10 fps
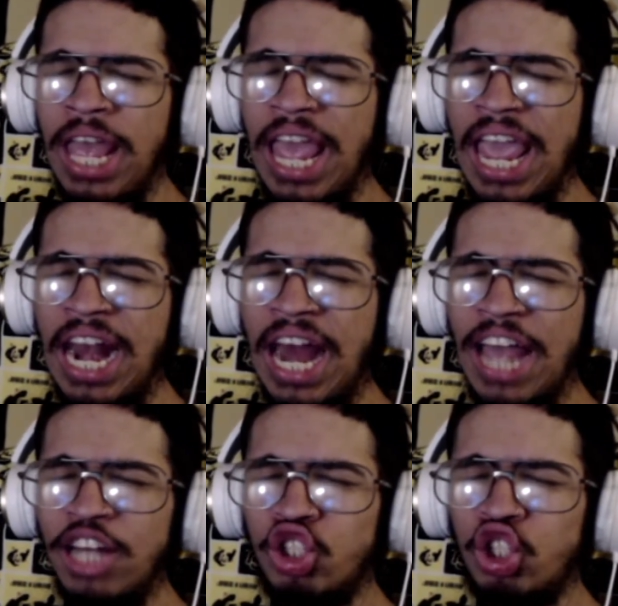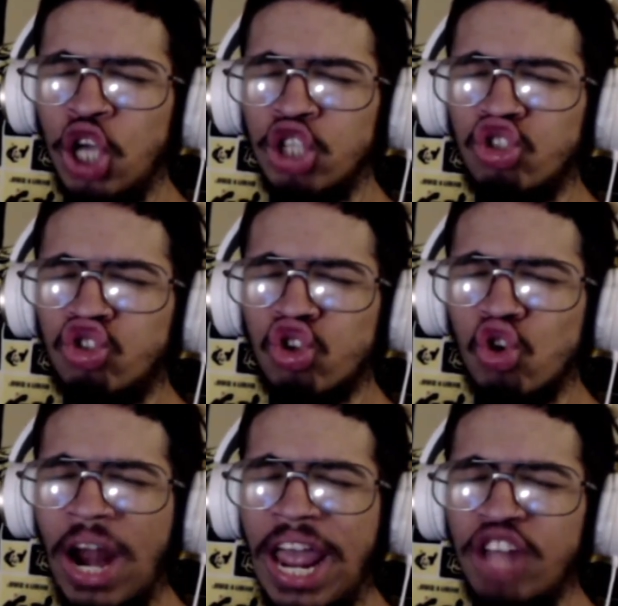and I just
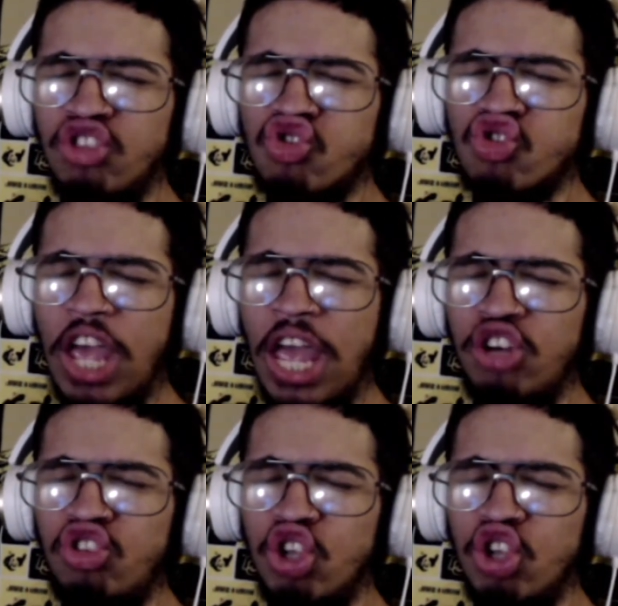transcend